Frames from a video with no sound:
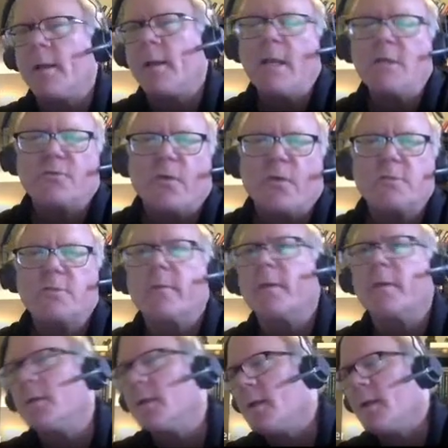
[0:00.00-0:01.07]
out at hedge funds, or
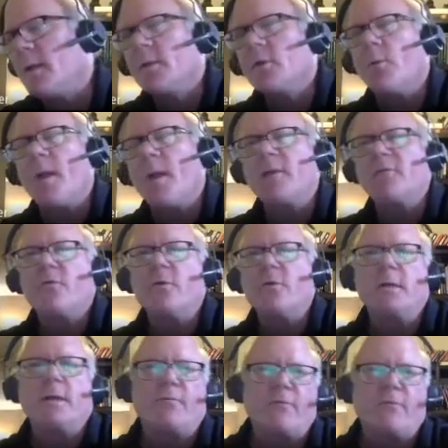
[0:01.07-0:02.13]
they go back and
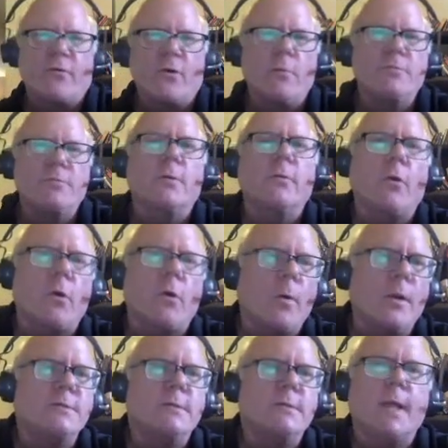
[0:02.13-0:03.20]
forth to different firms. So they
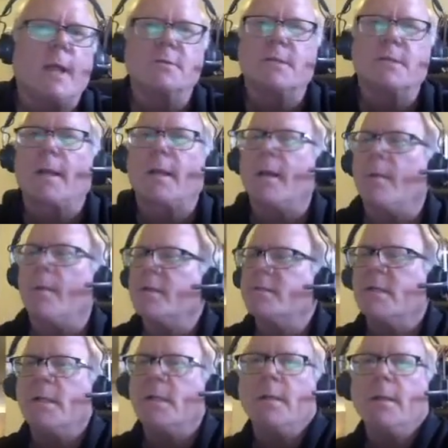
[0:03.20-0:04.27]
all went to Caltech and
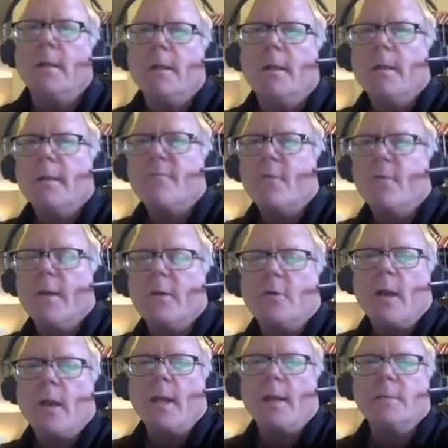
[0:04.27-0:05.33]
MIT for
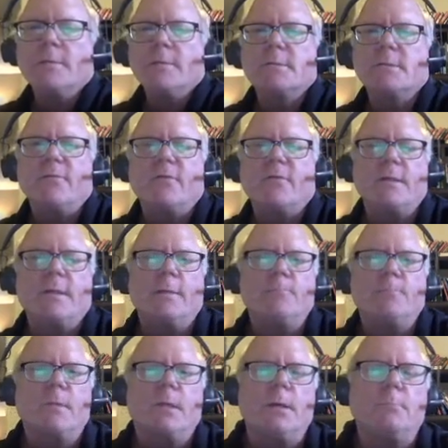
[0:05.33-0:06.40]
undergrad and stuff like
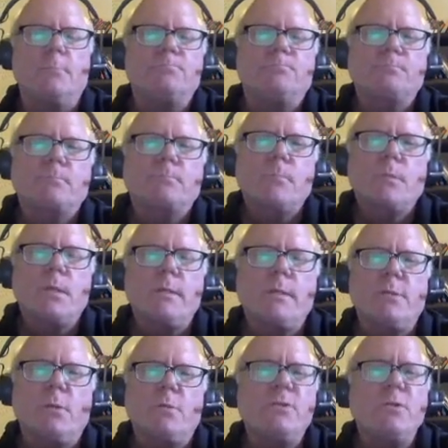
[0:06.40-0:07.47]
that.
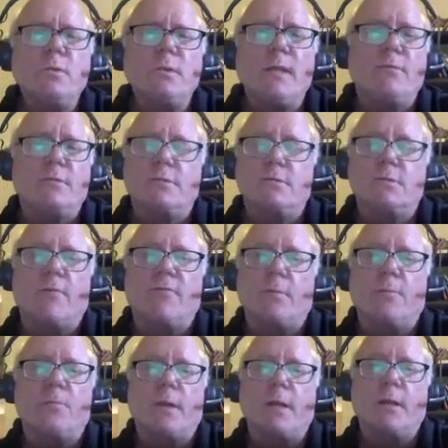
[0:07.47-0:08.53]
So 2 levels is
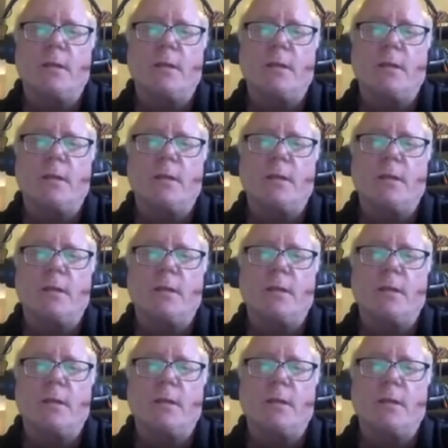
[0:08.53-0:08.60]
often